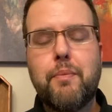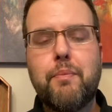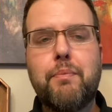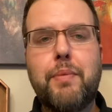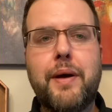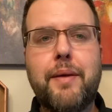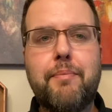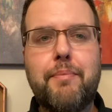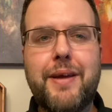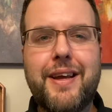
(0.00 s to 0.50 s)

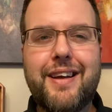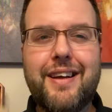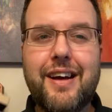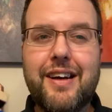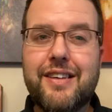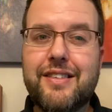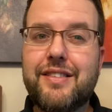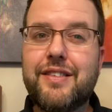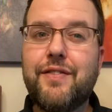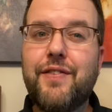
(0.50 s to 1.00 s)
but
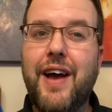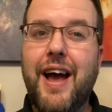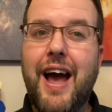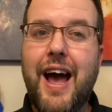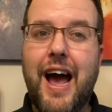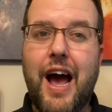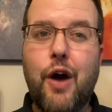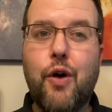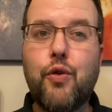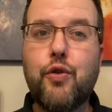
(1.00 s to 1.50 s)
because of
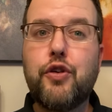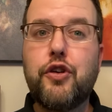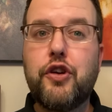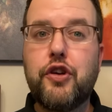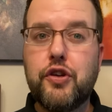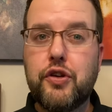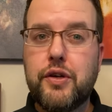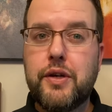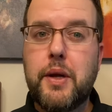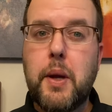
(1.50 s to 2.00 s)
how
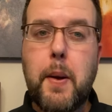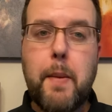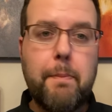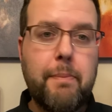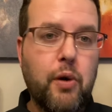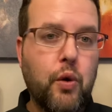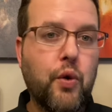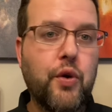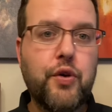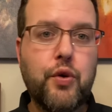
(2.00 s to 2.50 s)
good
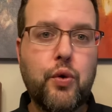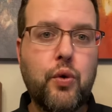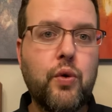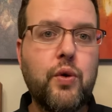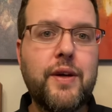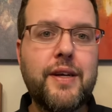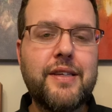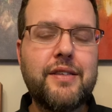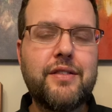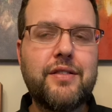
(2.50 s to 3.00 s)
Porthole
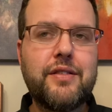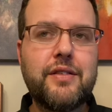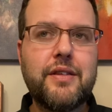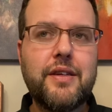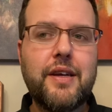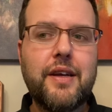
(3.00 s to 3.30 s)
is,